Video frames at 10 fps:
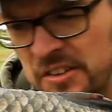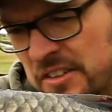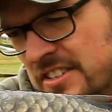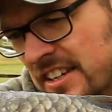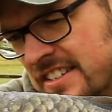on
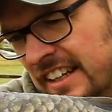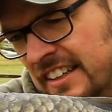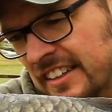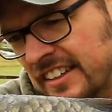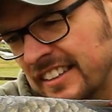a size
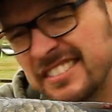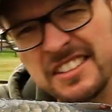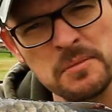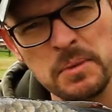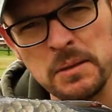8 hook,
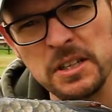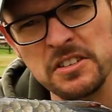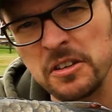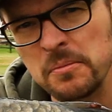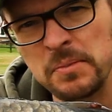just a BB
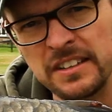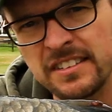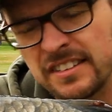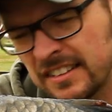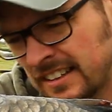shot,
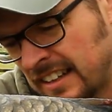pinched